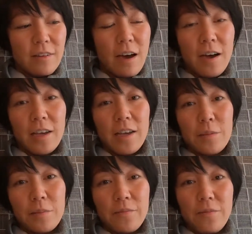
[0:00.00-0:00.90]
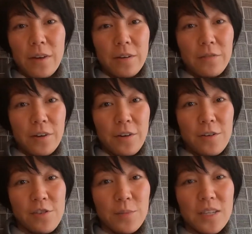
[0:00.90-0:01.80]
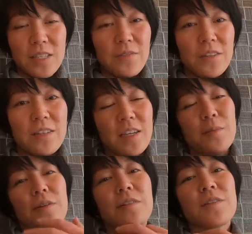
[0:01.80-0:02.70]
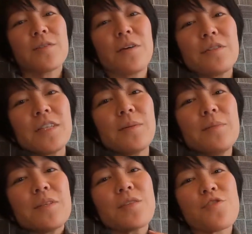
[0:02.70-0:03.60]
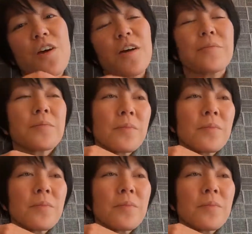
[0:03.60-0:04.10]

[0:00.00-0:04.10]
I am very, very harsh on myself on the table. So every time I miss a shot,